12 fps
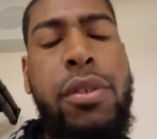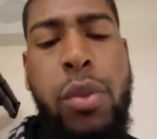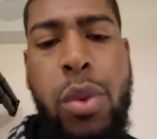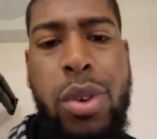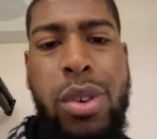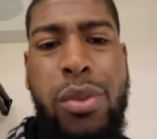me if
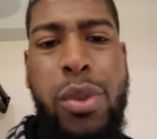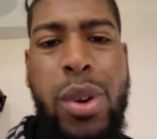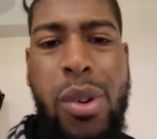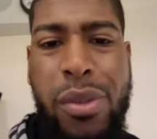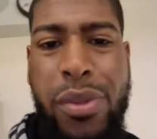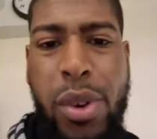we're if we're
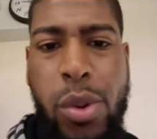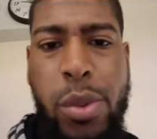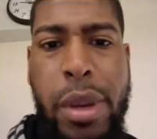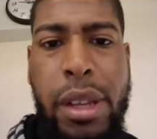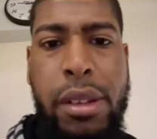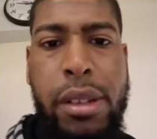gonna
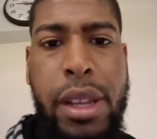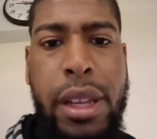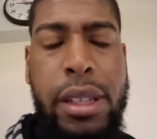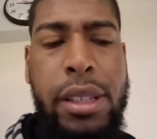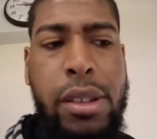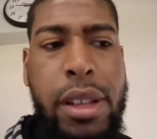fold, man?
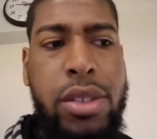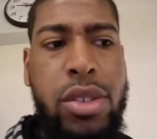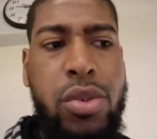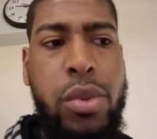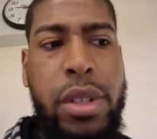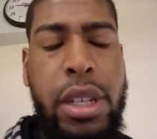Like, yeah, that's
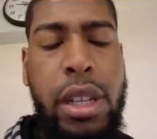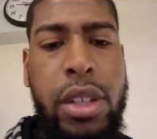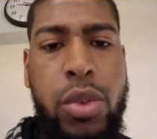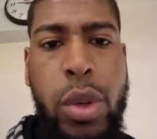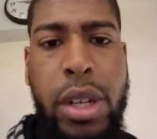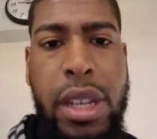just
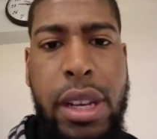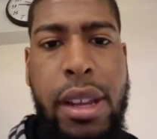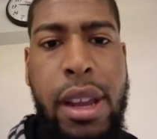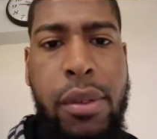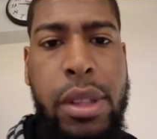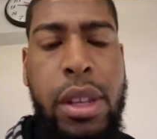ridiculous. We're gonna get
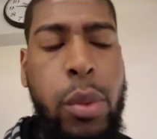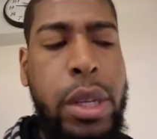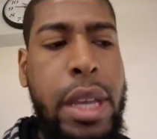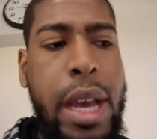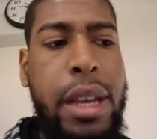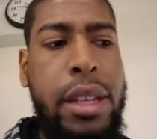everything we
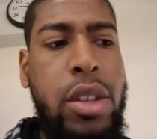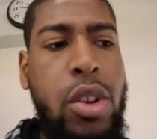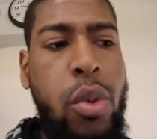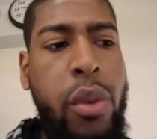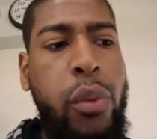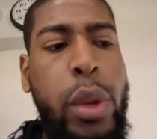got. You
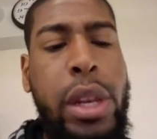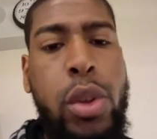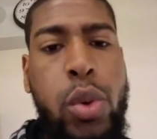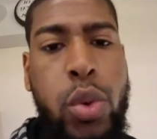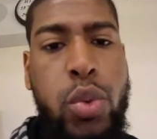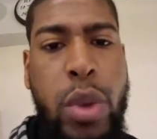know, if we
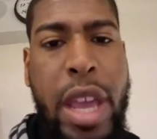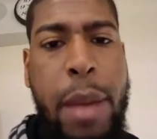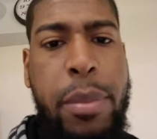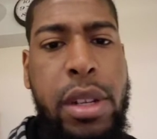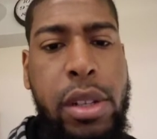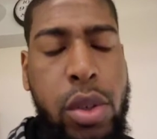lose, we
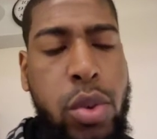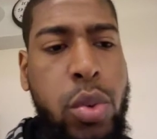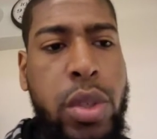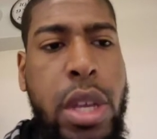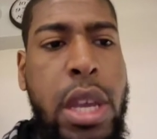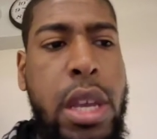happen to
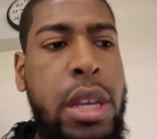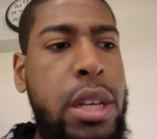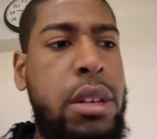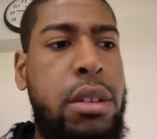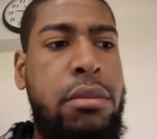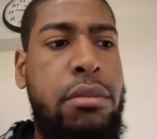lose.
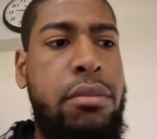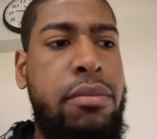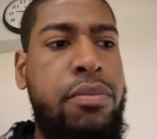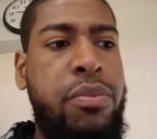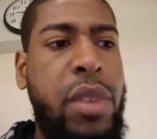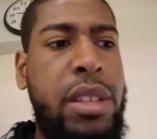Um,
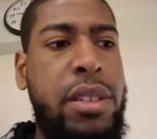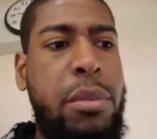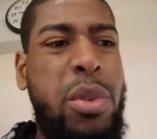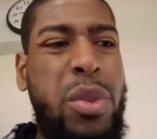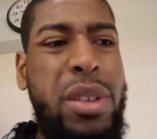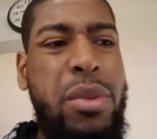he
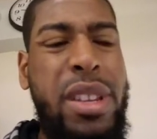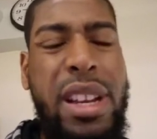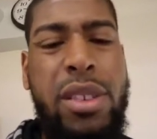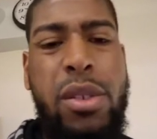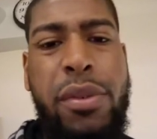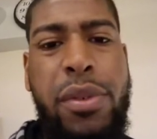said, "But we we're
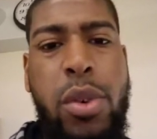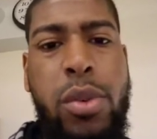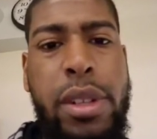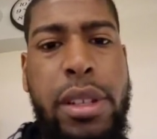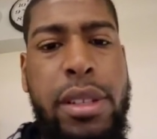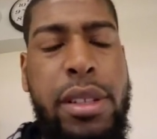not gonna
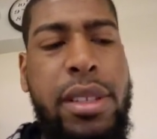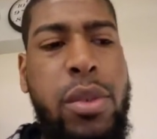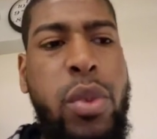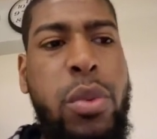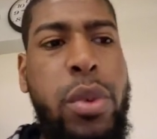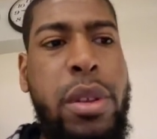fold.
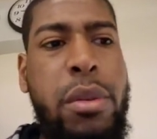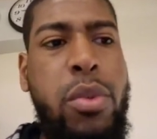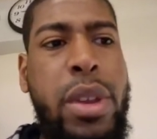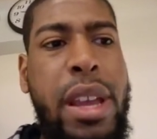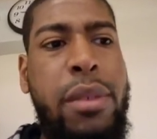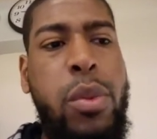Listen, we were the
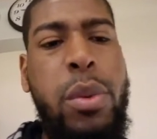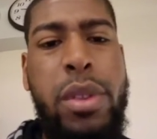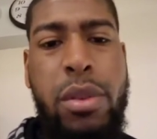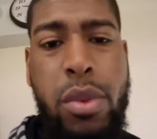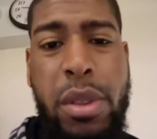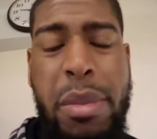we had we were,
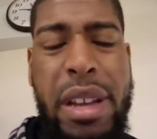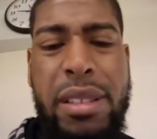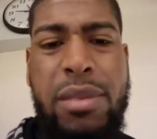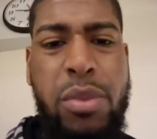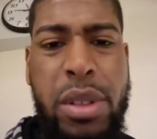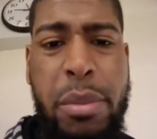we're the
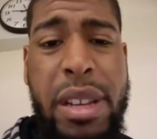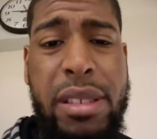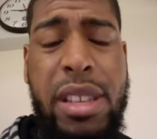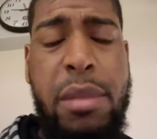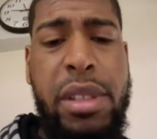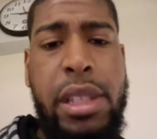best we're the
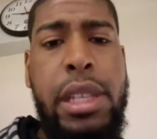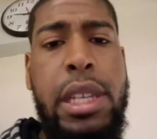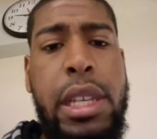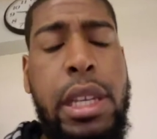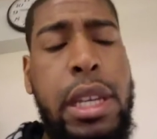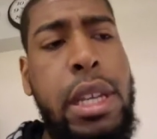best team in the
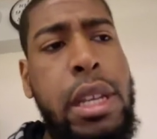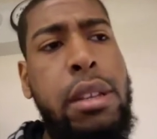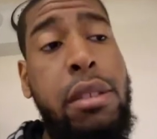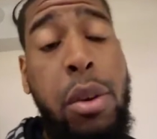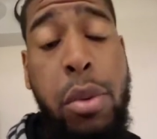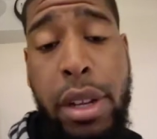league.
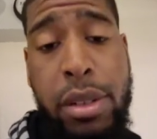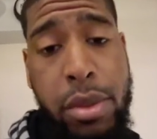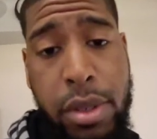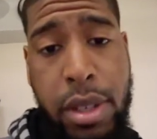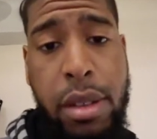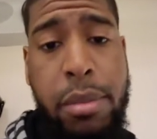Now, what I
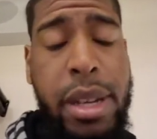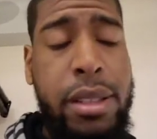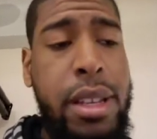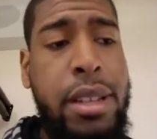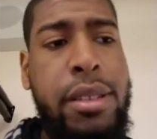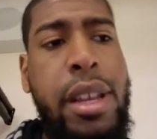will say
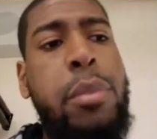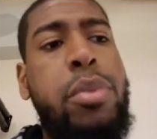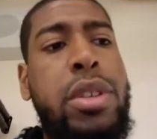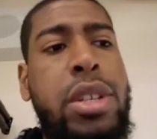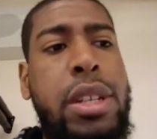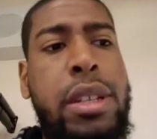about that is I
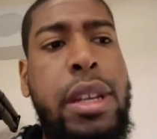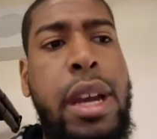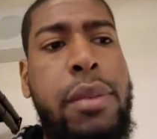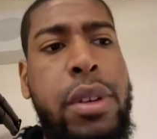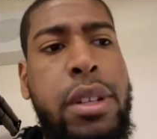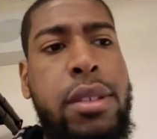appreciate the
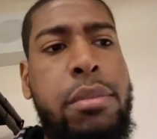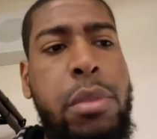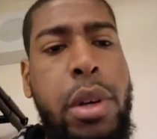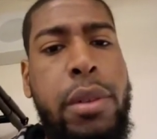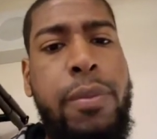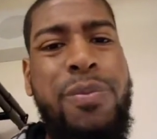confidence,
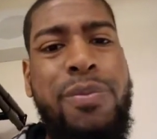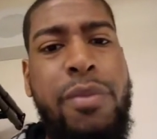but